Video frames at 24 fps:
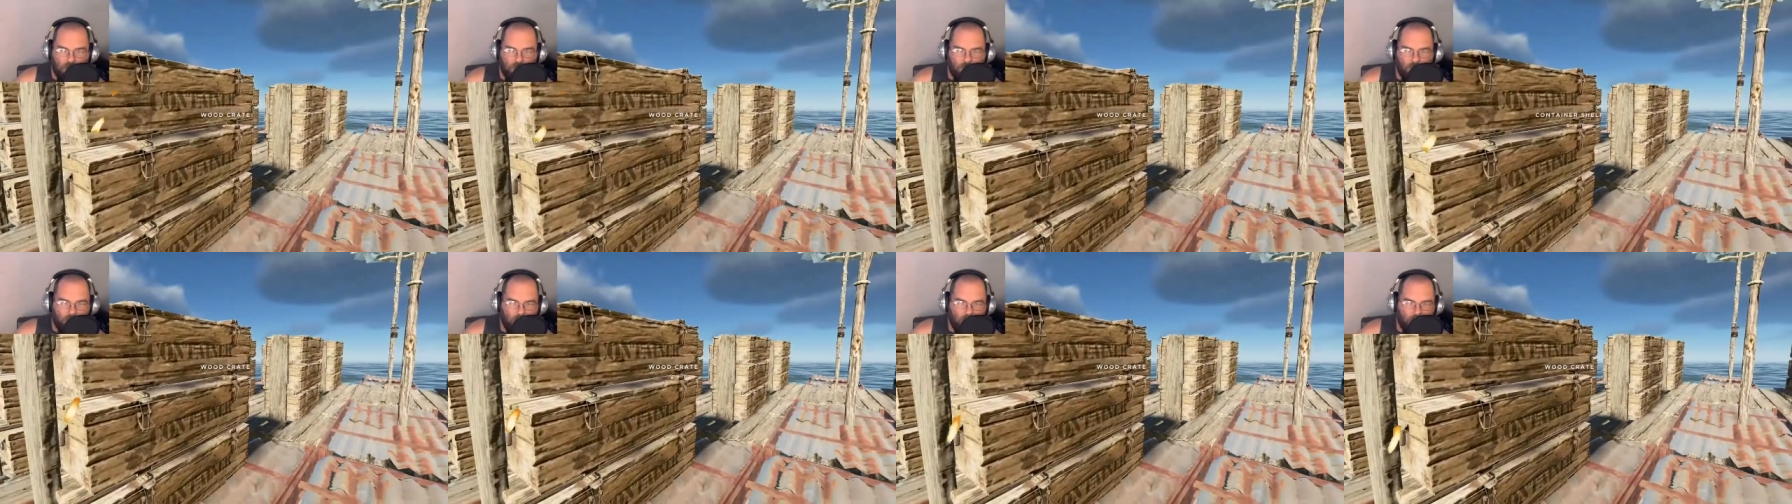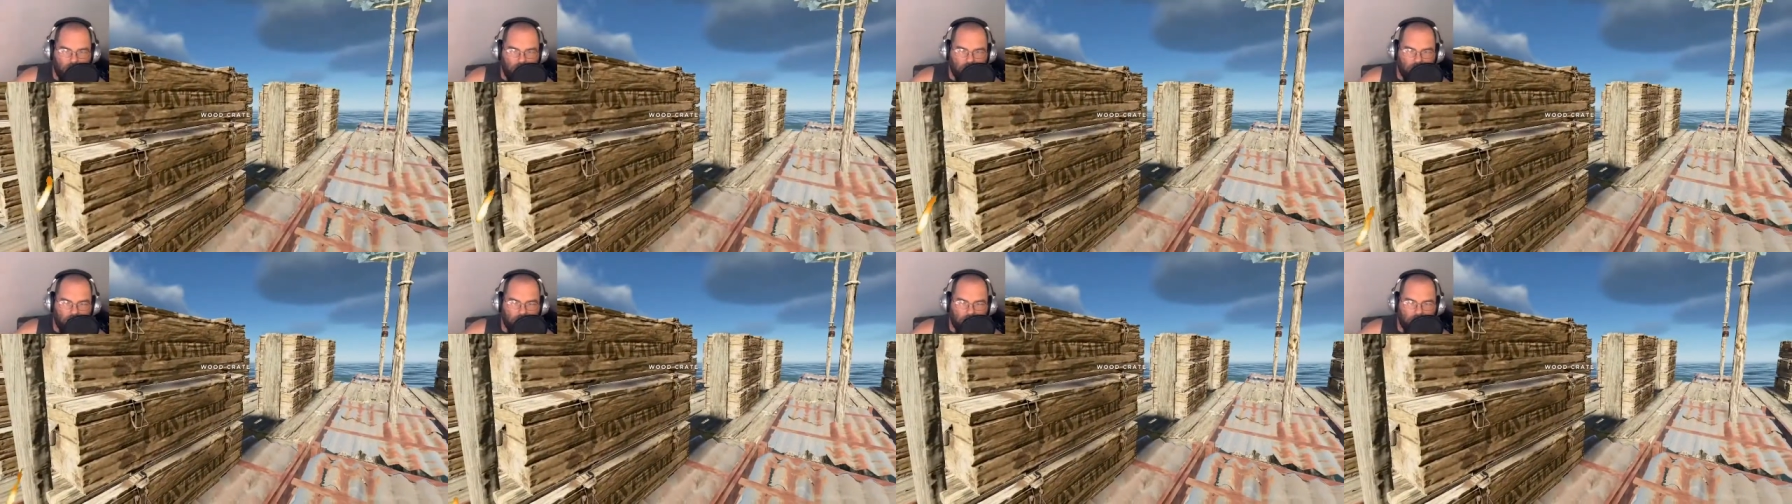
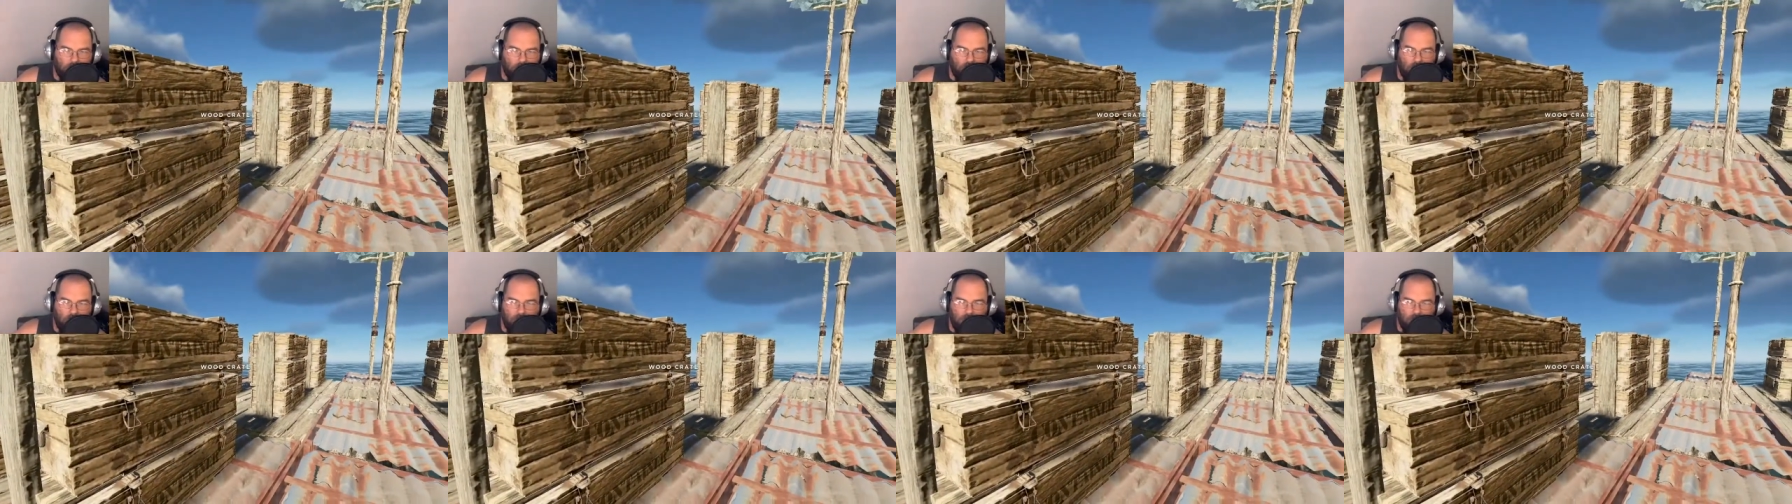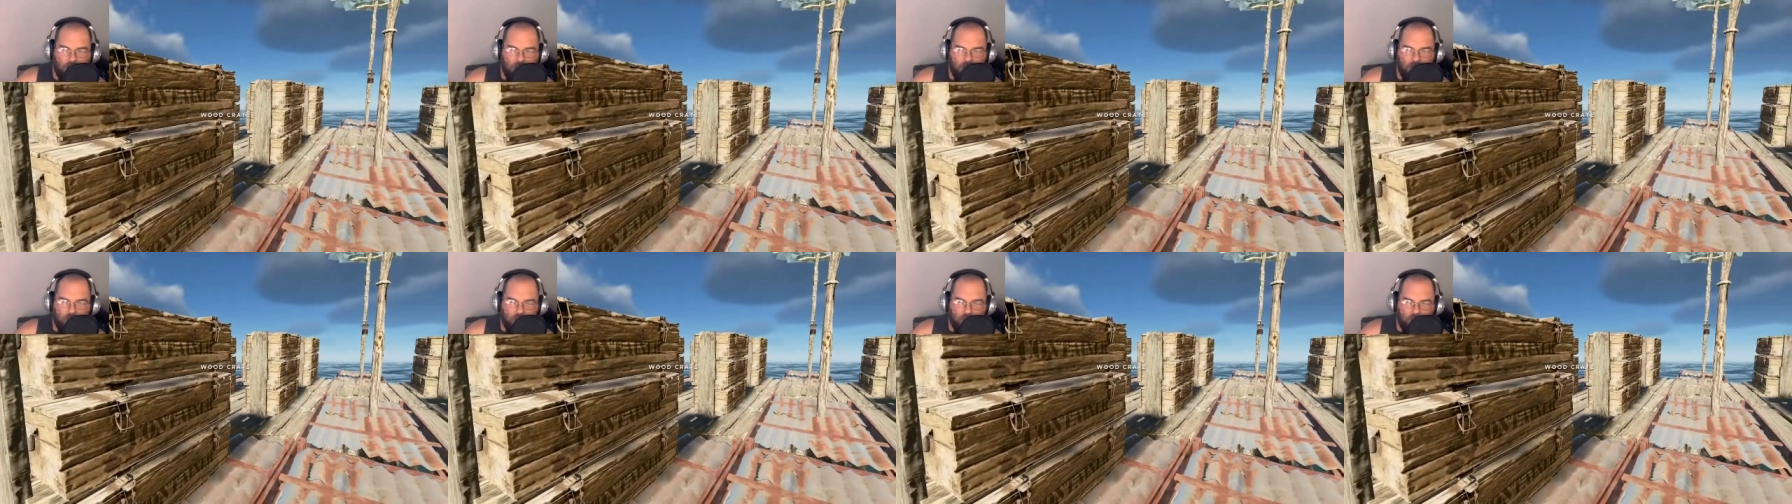yes, uh,
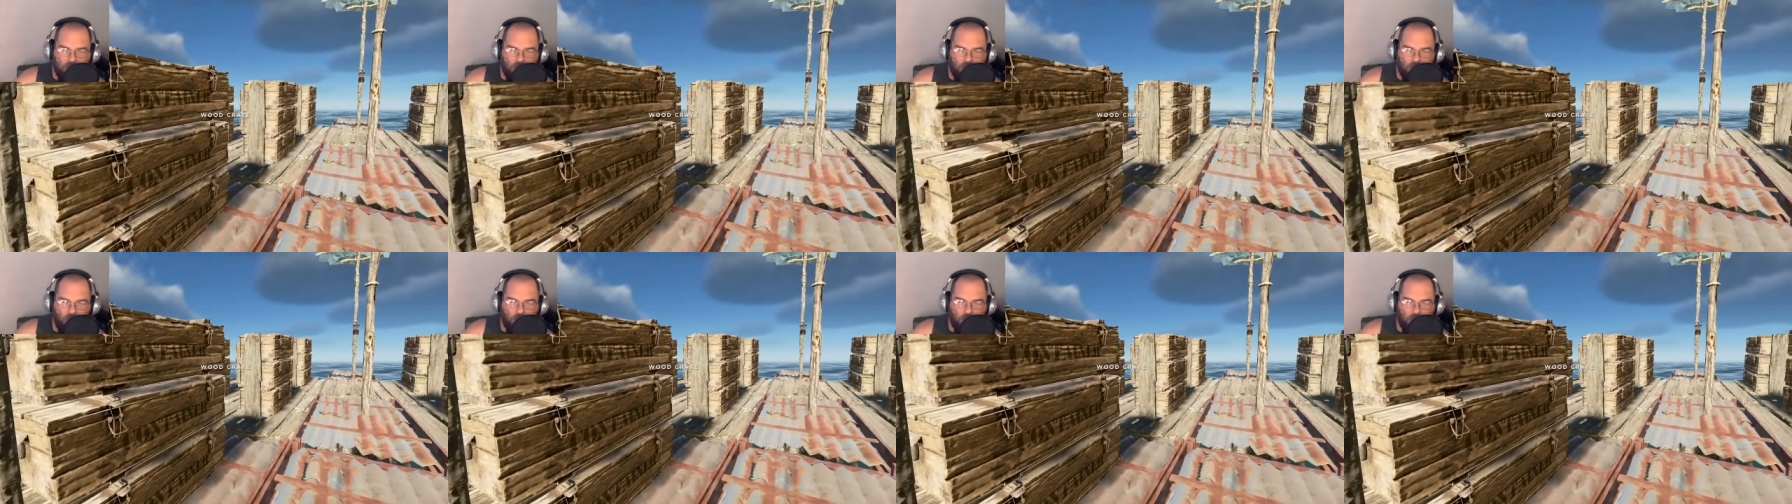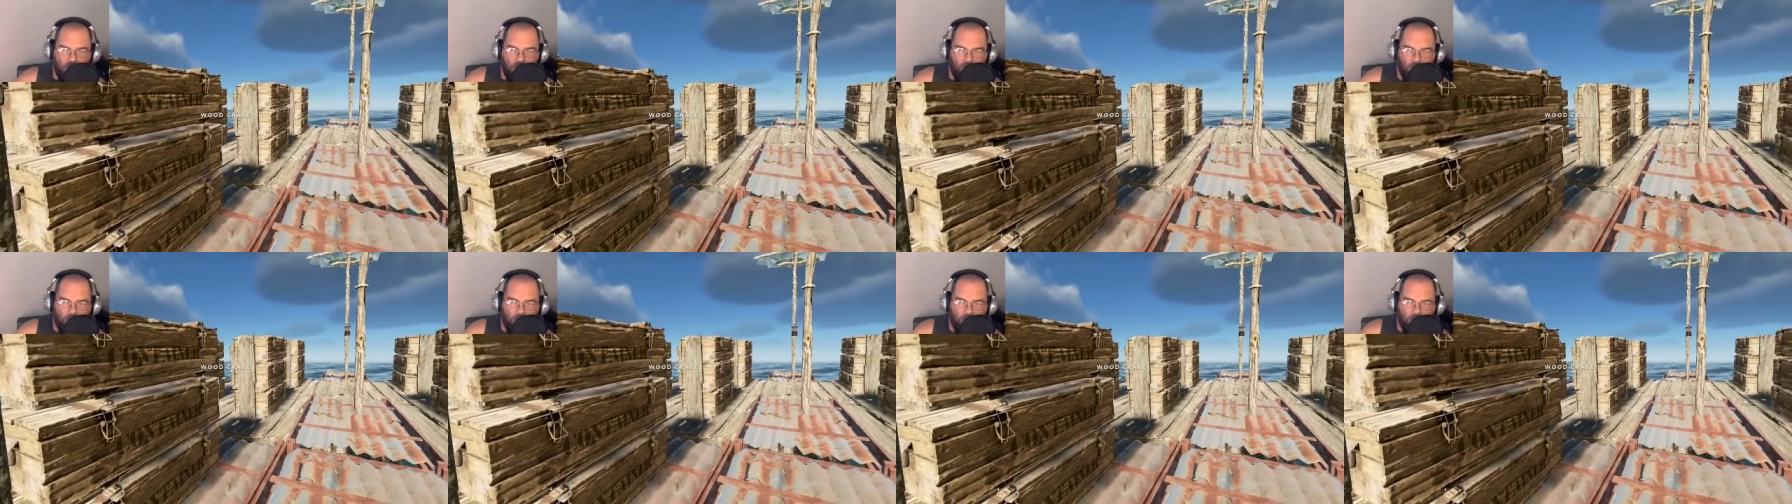hunting we
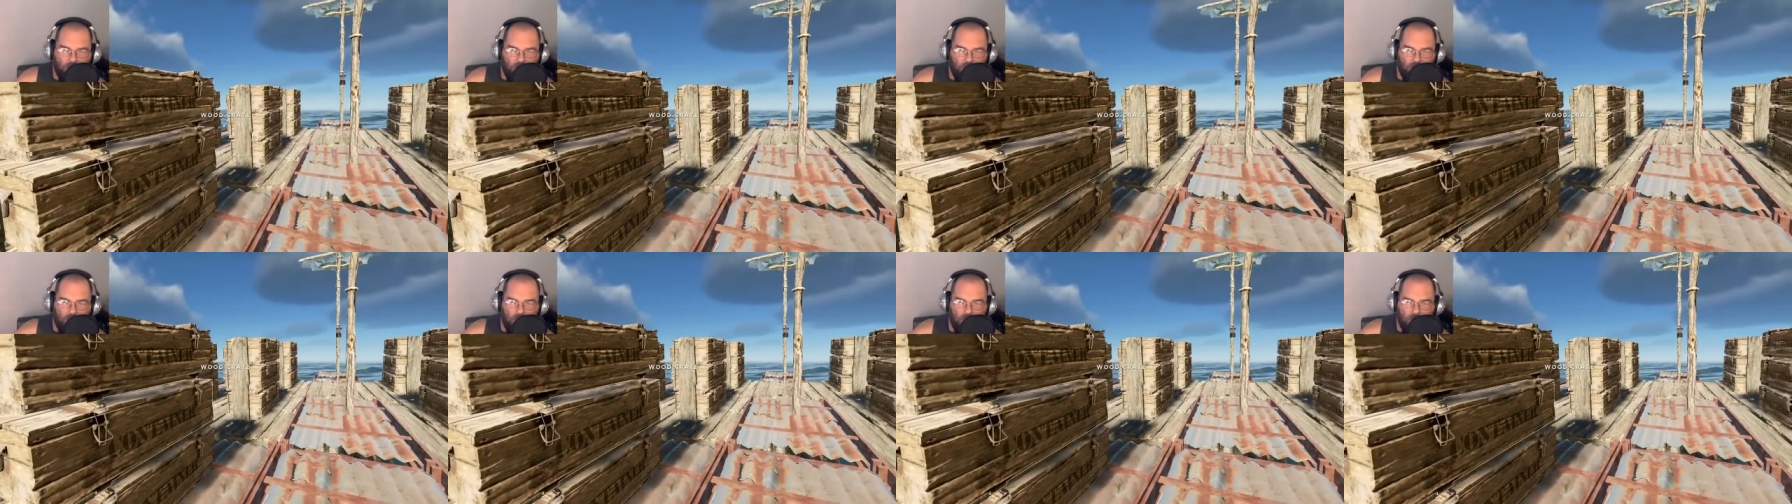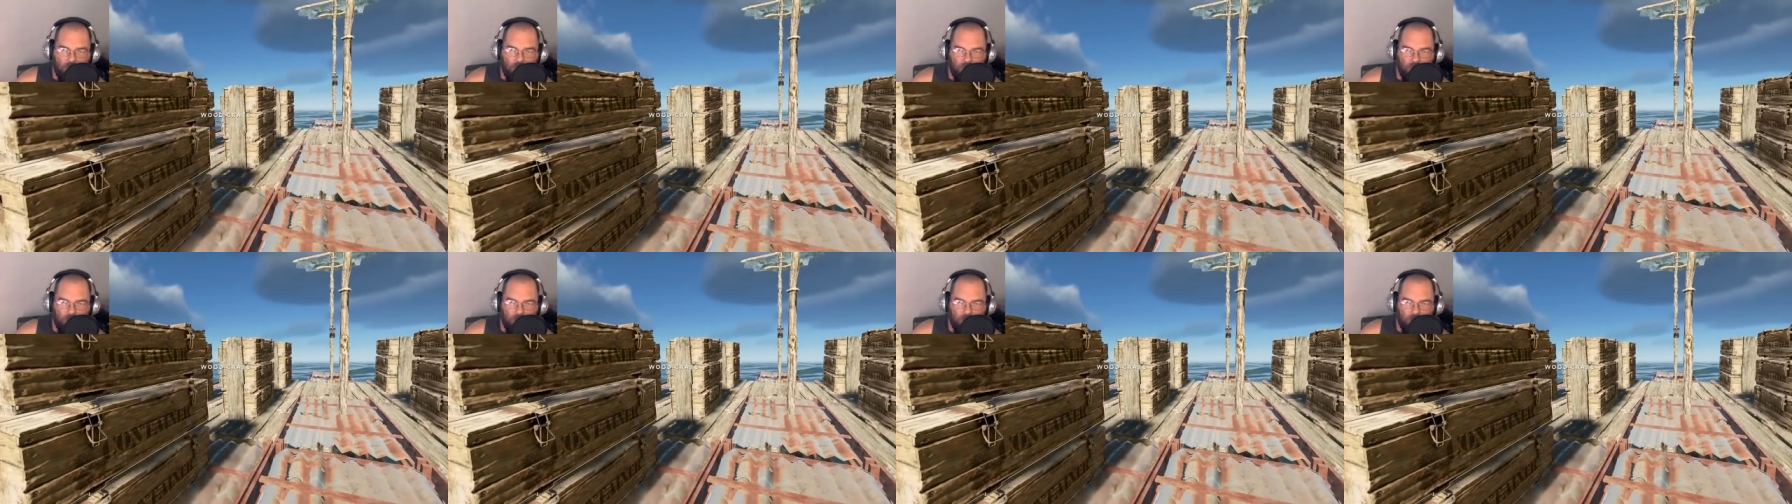will go.